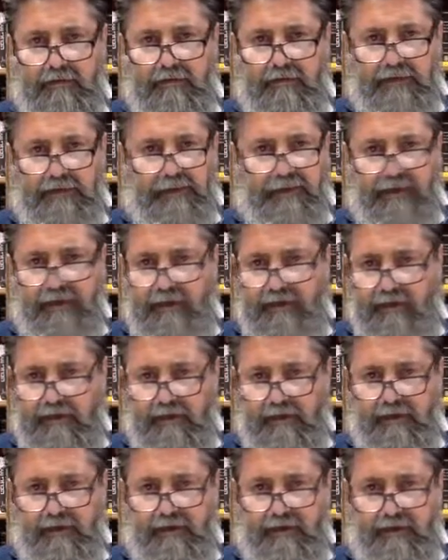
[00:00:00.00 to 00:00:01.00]

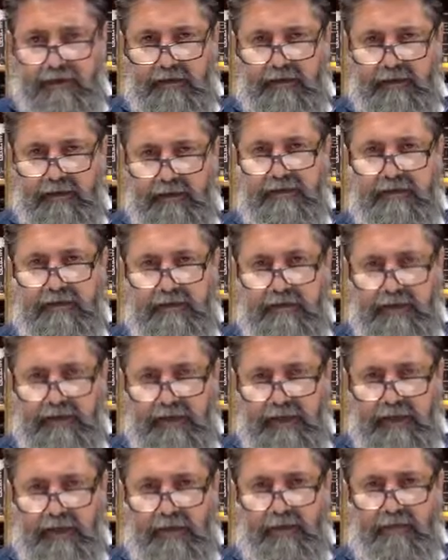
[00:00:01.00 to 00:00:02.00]
Daniel is a
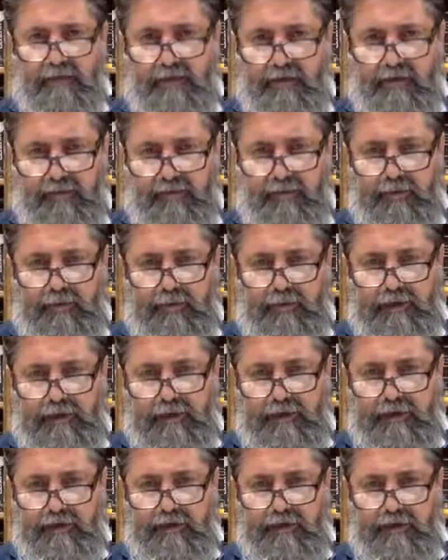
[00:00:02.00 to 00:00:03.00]
name of a boy
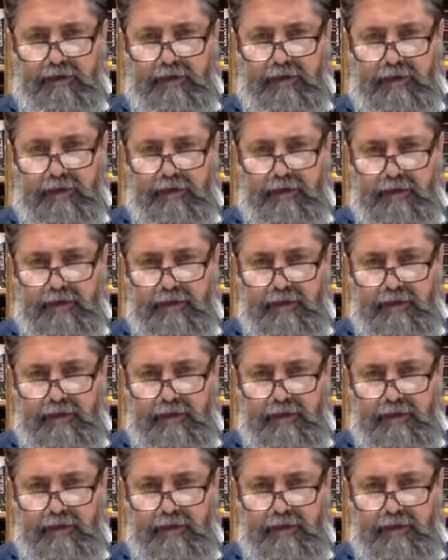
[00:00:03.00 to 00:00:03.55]
in the Torah.